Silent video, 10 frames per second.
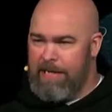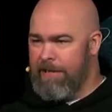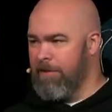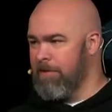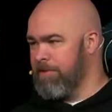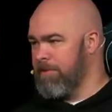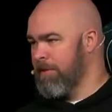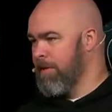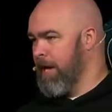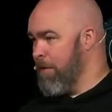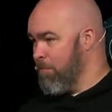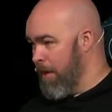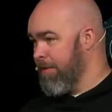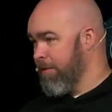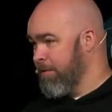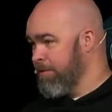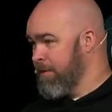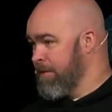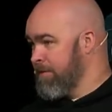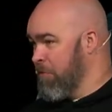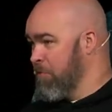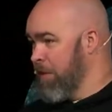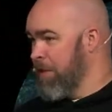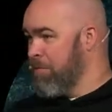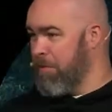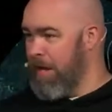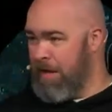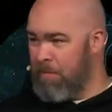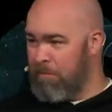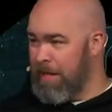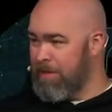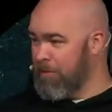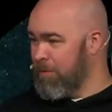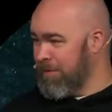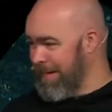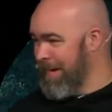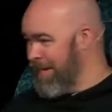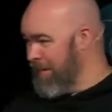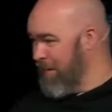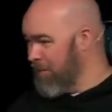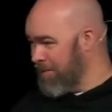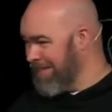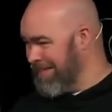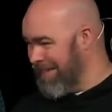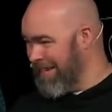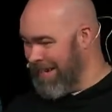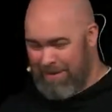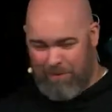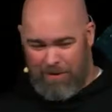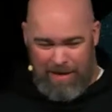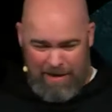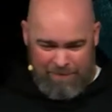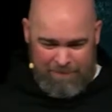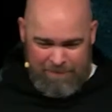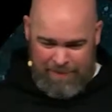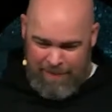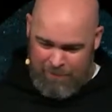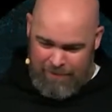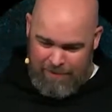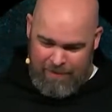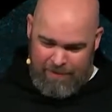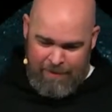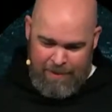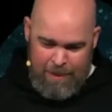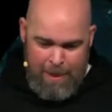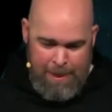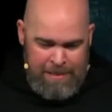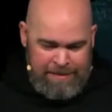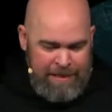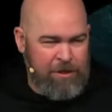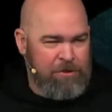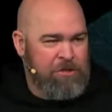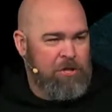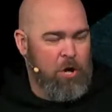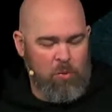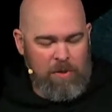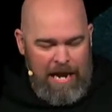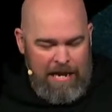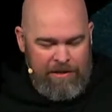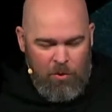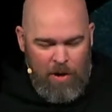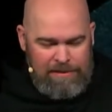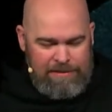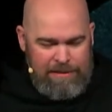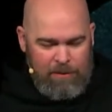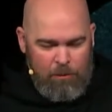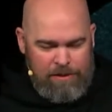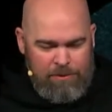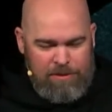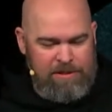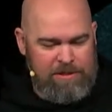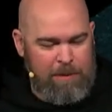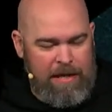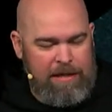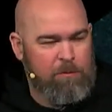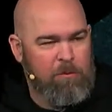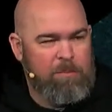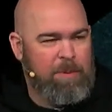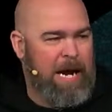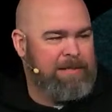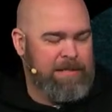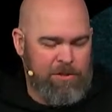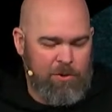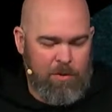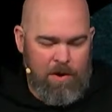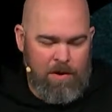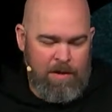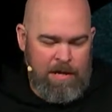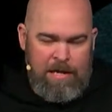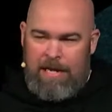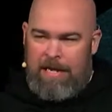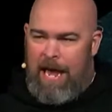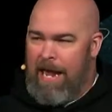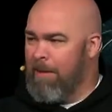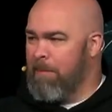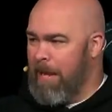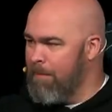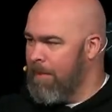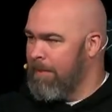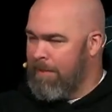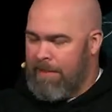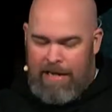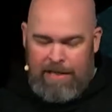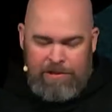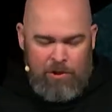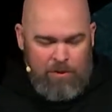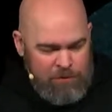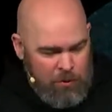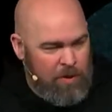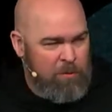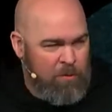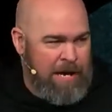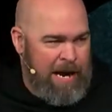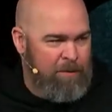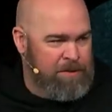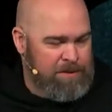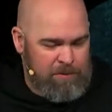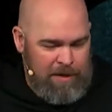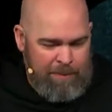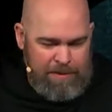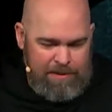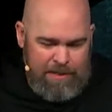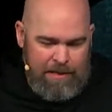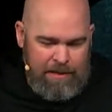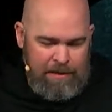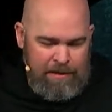years at Bethel. So we've been in Bethel for 10 years, a decade of our life. Can't believe it. 10 years ago, we had no idea what to expect when we packed a U-Haul in Alabama and drove 21 hours to Rapid City